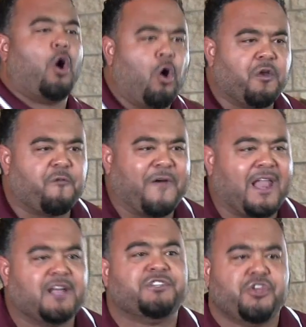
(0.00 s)
Older
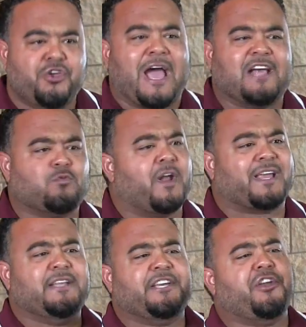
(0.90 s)
fellas, you guys
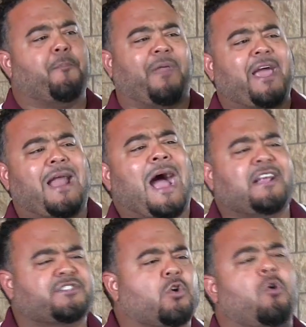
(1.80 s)
want to continue to play in
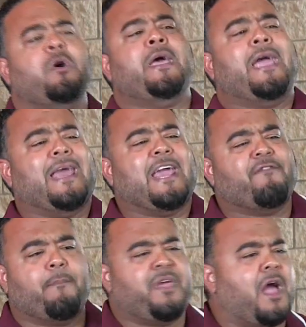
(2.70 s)
high school and
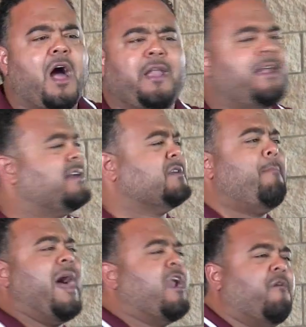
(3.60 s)
even beyond. It
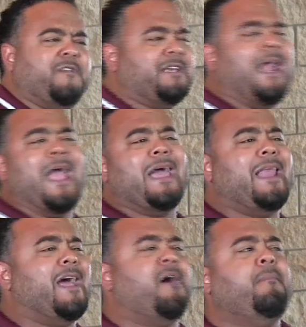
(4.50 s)
doesn't matter if it's at
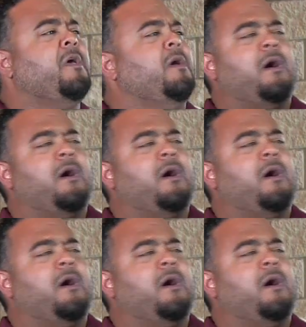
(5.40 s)
A&M,